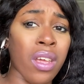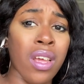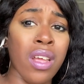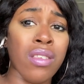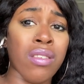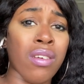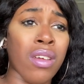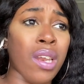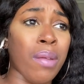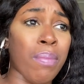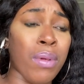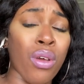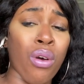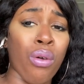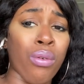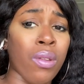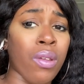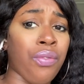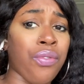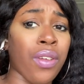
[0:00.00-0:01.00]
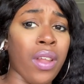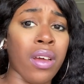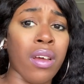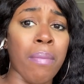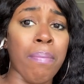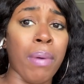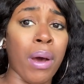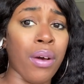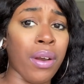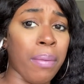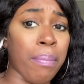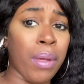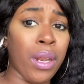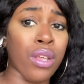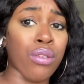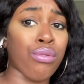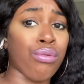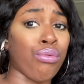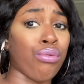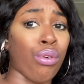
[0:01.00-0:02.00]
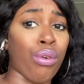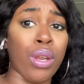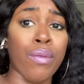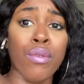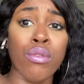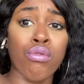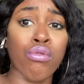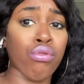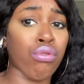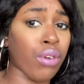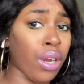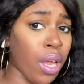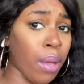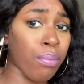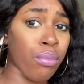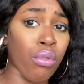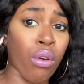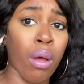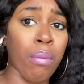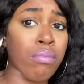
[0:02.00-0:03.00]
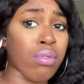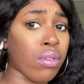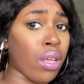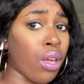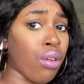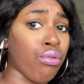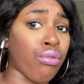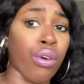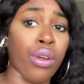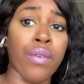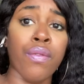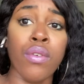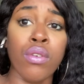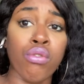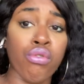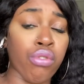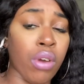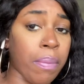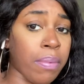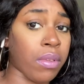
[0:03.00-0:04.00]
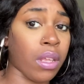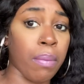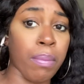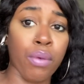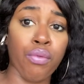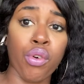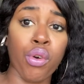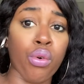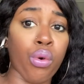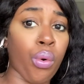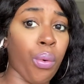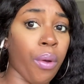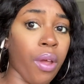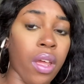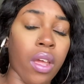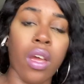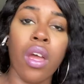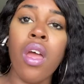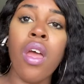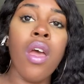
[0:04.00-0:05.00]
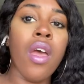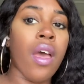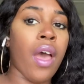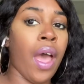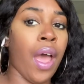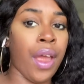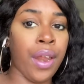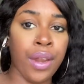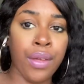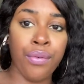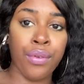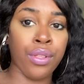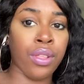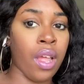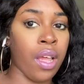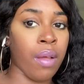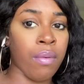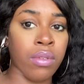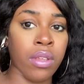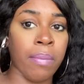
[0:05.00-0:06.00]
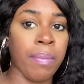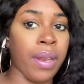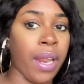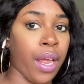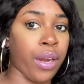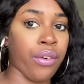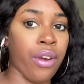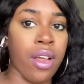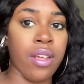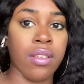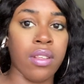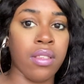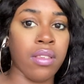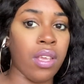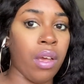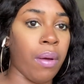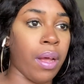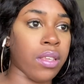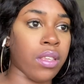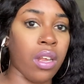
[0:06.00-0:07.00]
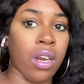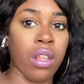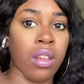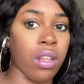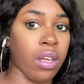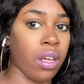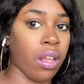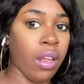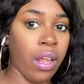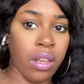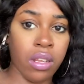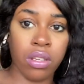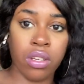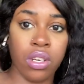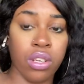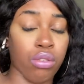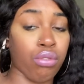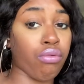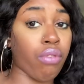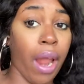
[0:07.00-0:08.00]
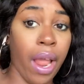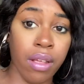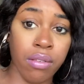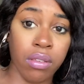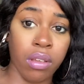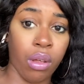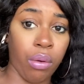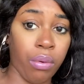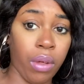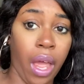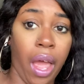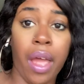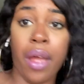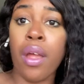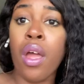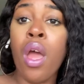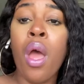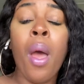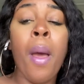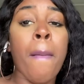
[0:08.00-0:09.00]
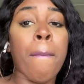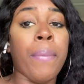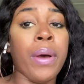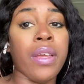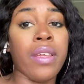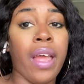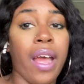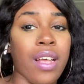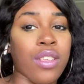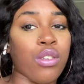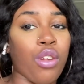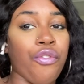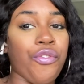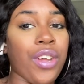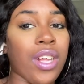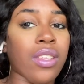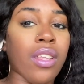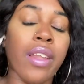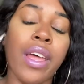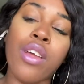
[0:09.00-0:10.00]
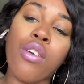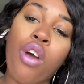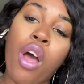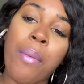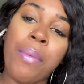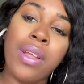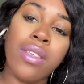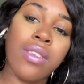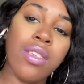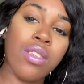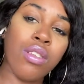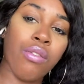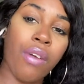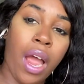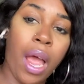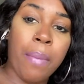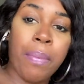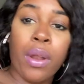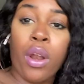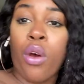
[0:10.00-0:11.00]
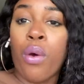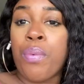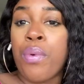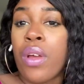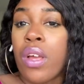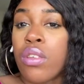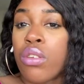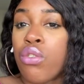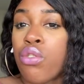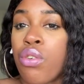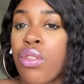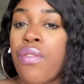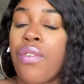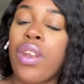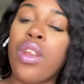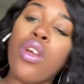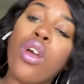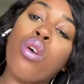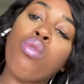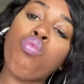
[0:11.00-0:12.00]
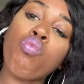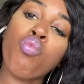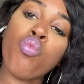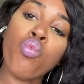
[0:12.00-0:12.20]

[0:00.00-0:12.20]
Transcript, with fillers: It's going to be only for like about a minute, so don't even trip. You know what I'm saying? Don't even trip. It's going to be real quick. I didn't even think it was going to be that crazy until I started looking like this shit's crazy, okay? But yes, don't forget to like, comment, and subscribe, and I hope you guys enjoy the video.